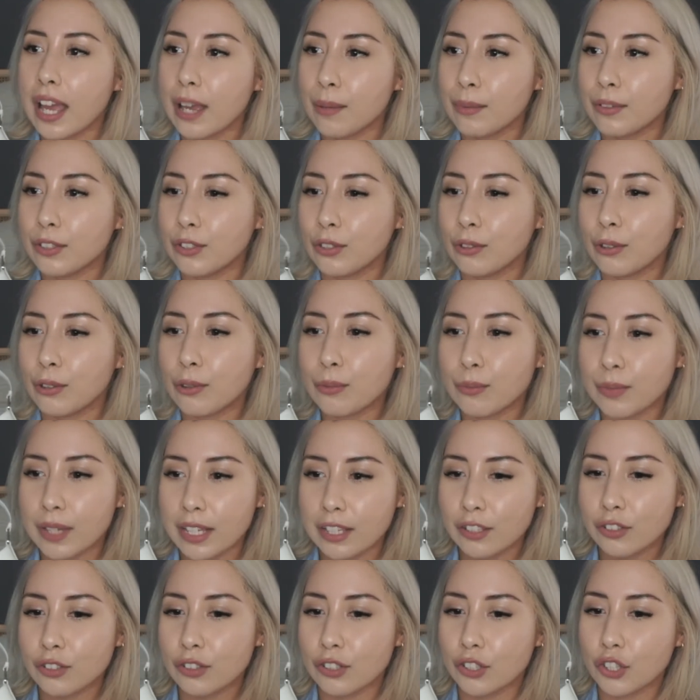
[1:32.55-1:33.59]
I was doing
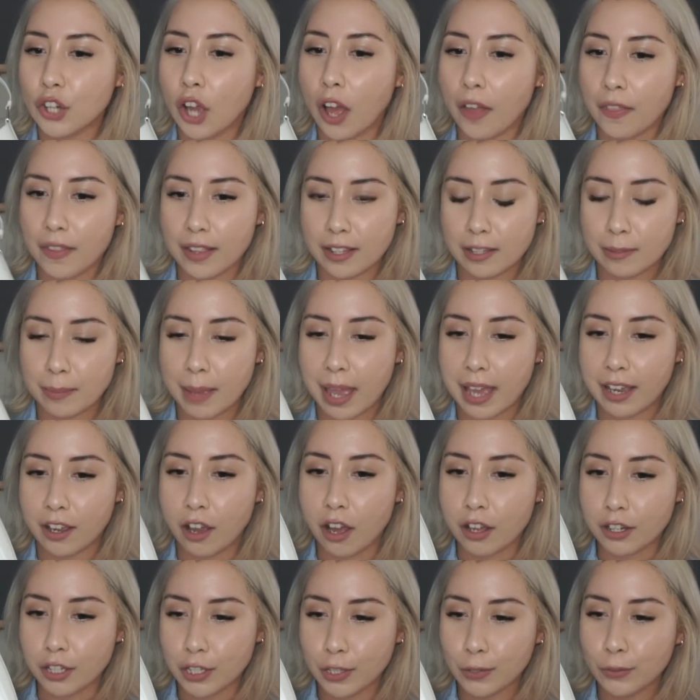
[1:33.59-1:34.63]
research on this bag
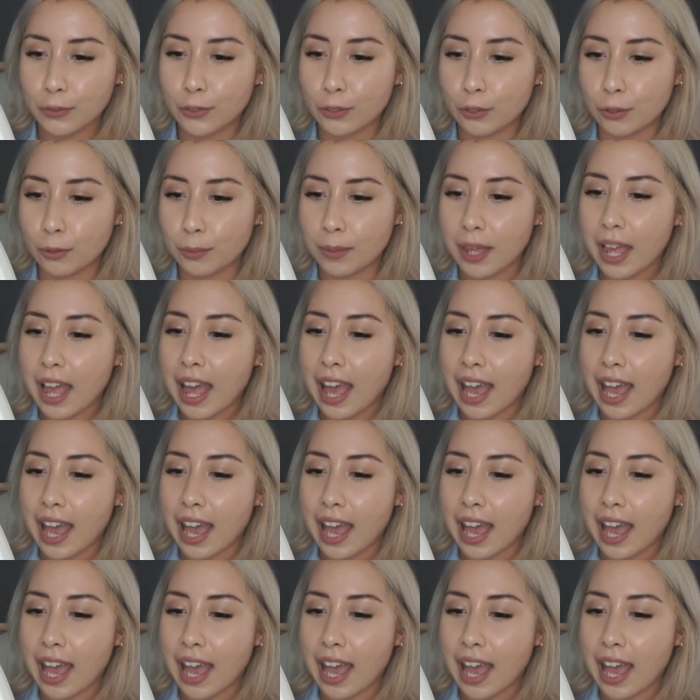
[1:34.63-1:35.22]
on YouTube,